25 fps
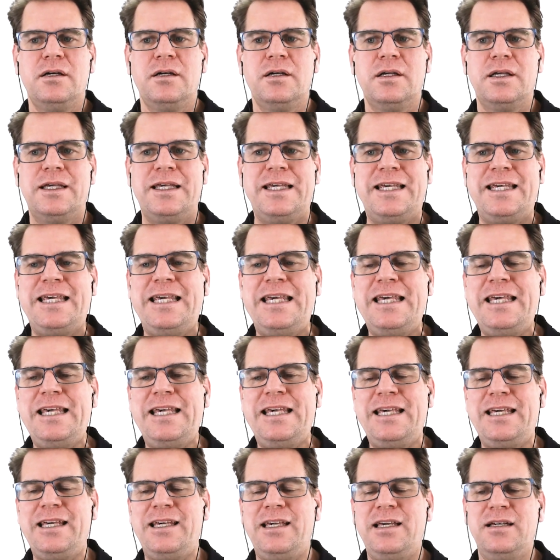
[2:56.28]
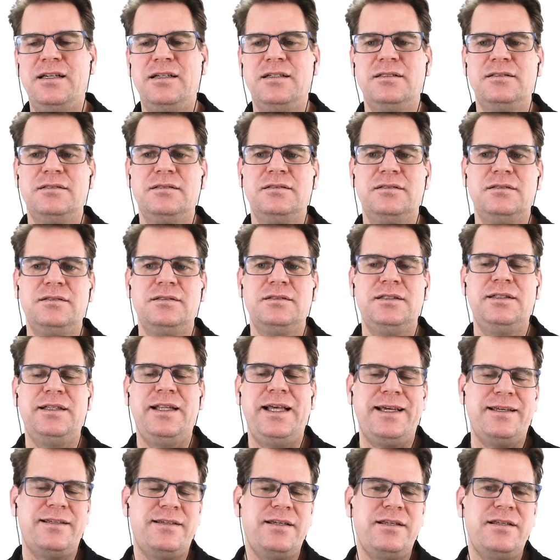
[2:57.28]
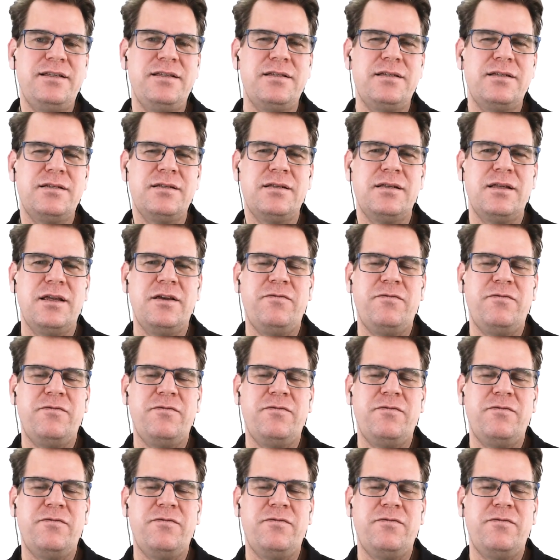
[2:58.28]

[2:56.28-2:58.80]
key lessons